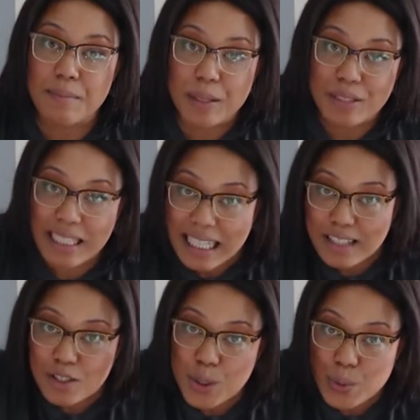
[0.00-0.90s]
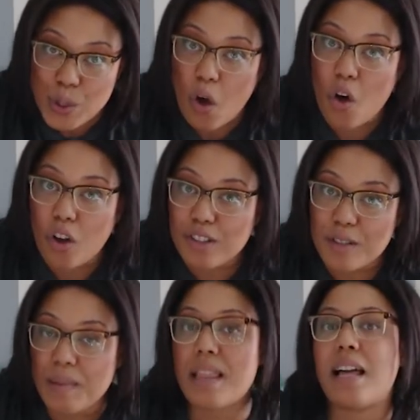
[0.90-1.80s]
about to get too tall
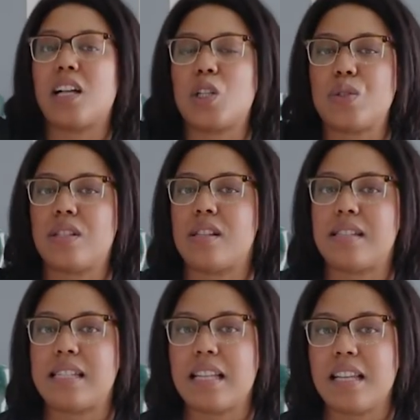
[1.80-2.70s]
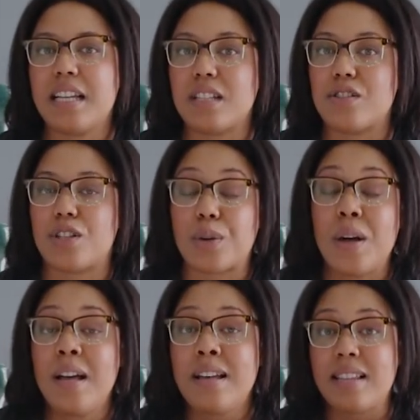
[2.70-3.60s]
to be that close to the ceiling. And so
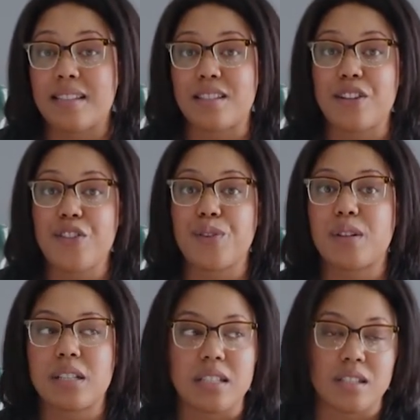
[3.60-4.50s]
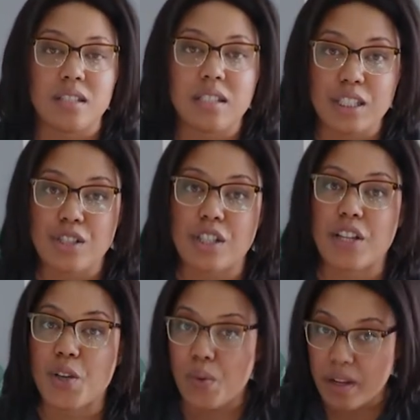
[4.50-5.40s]
that's another condition
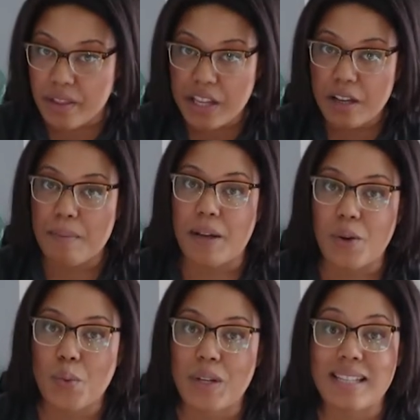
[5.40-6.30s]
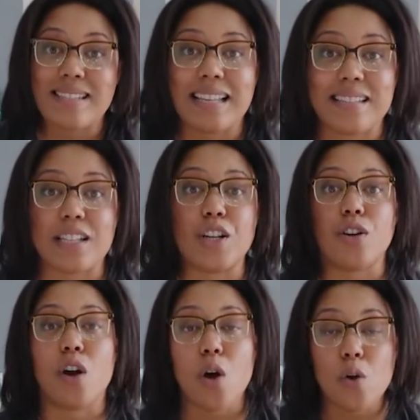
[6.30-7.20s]
that you want to think about when assessing
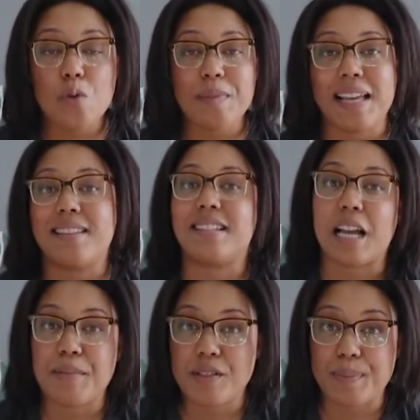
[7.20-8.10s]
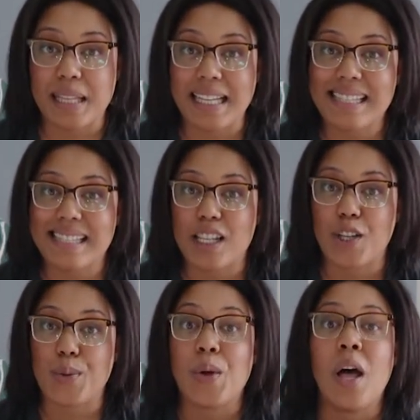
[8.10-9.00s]
your home and the types of plants that
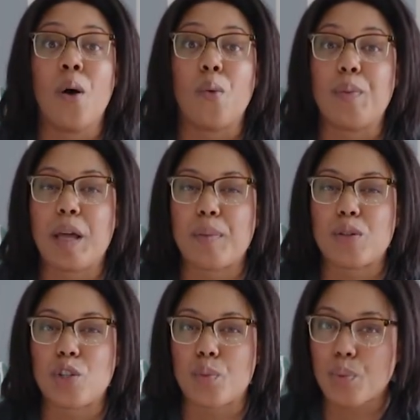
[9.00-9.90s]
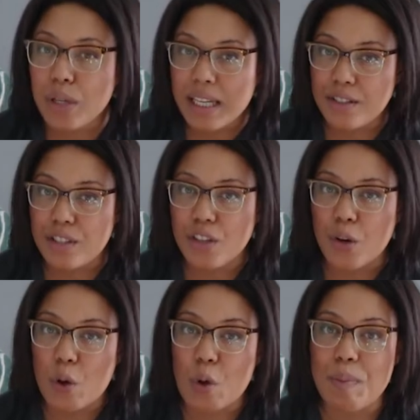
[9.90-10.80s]
you will be able to bring into your
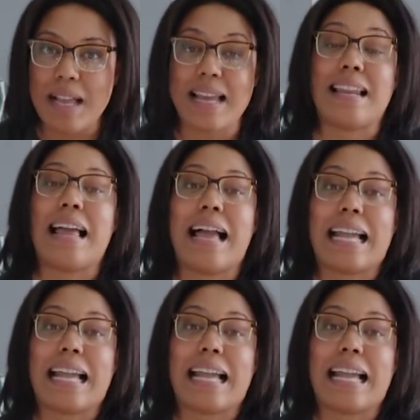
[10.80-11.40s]
home and